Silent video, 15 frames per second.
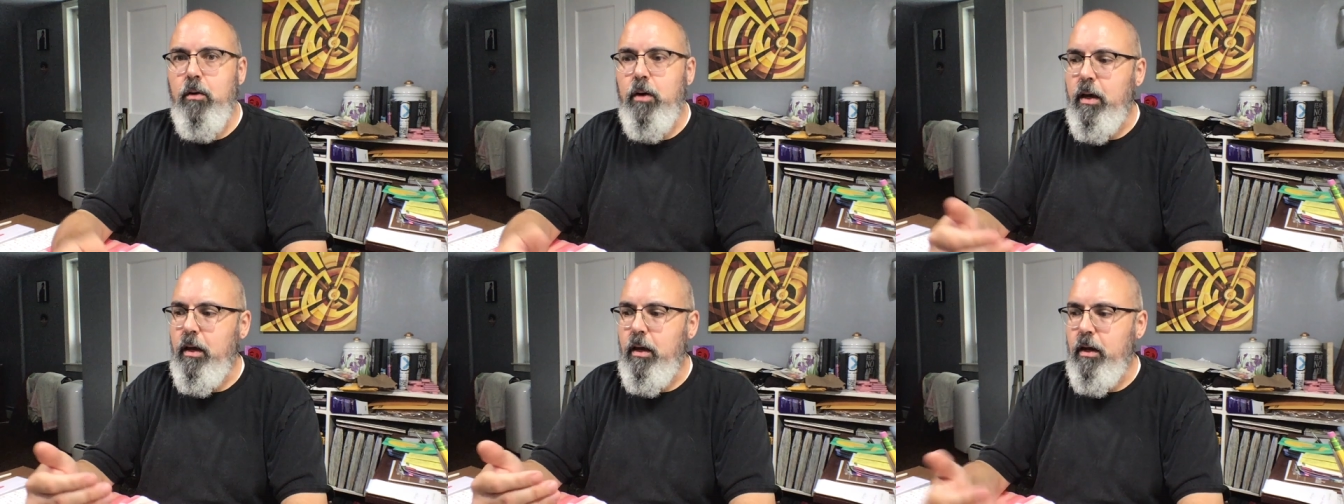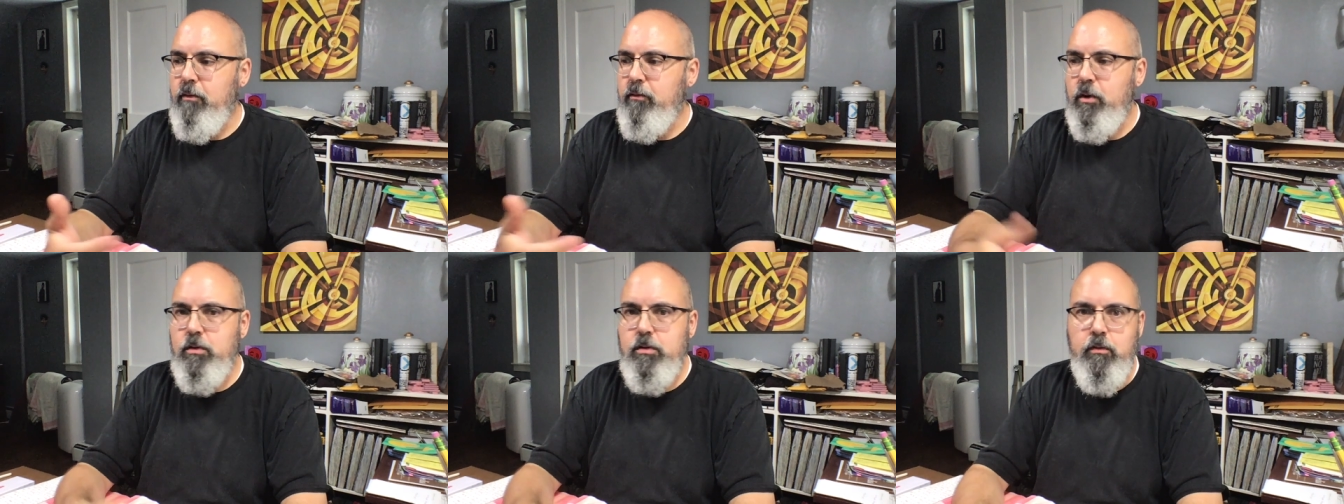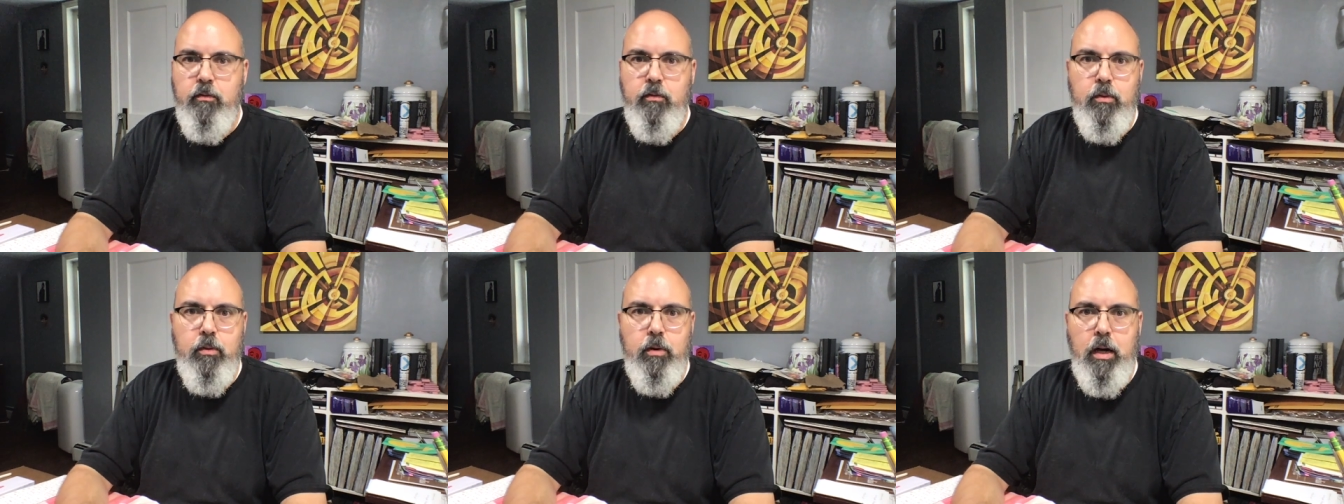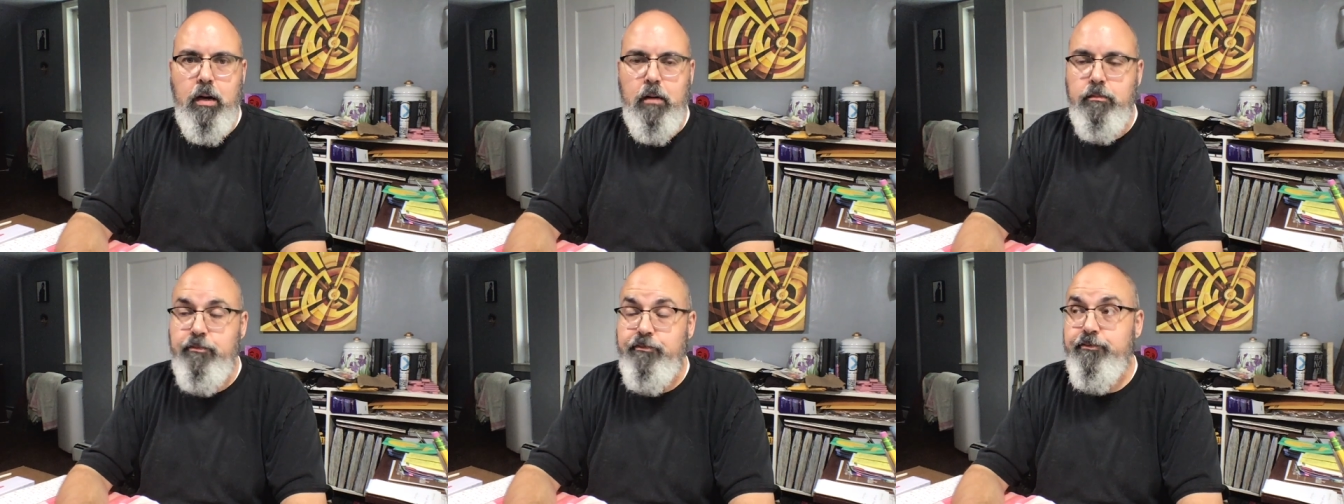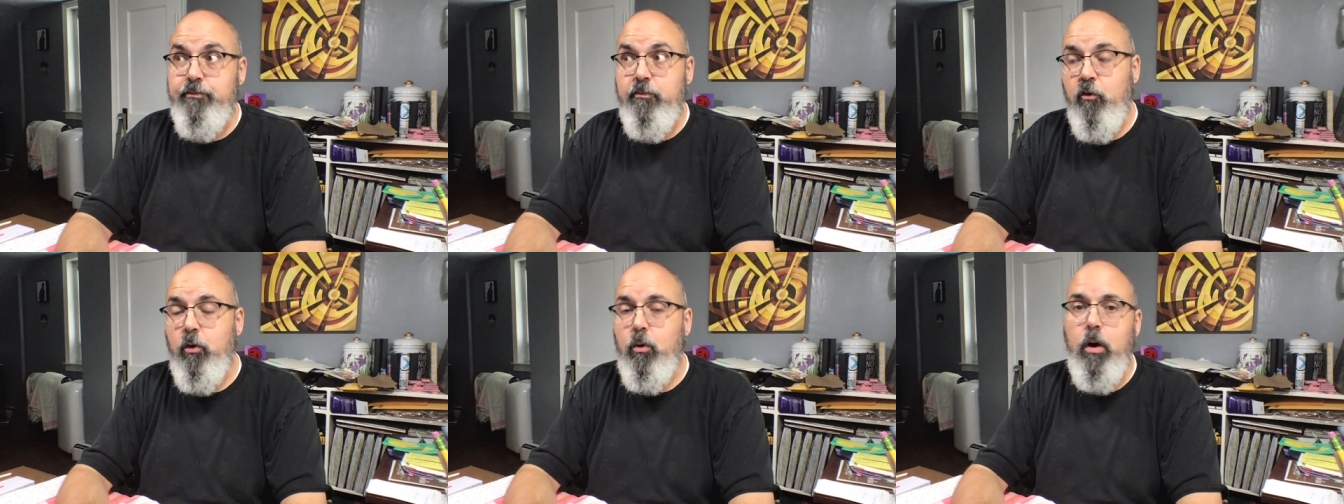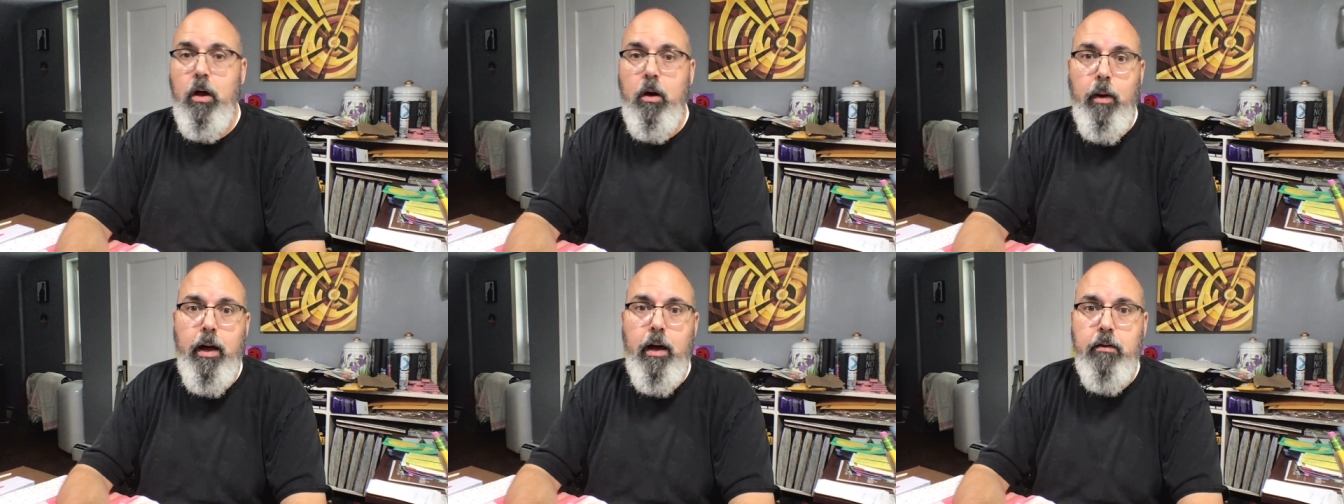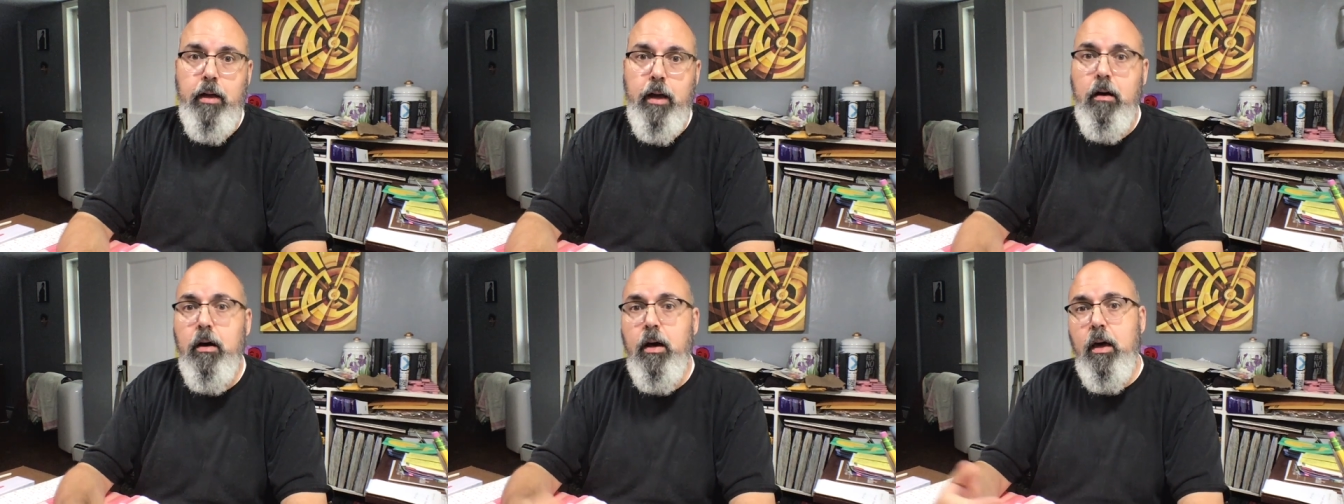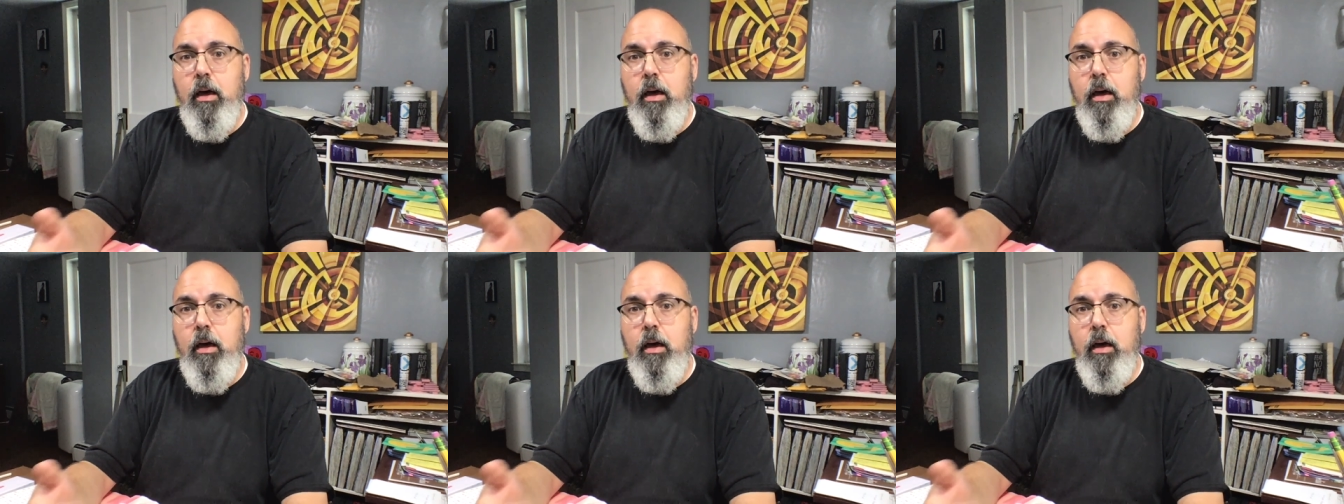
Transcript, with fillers: and I've used it for um, for quite a while now.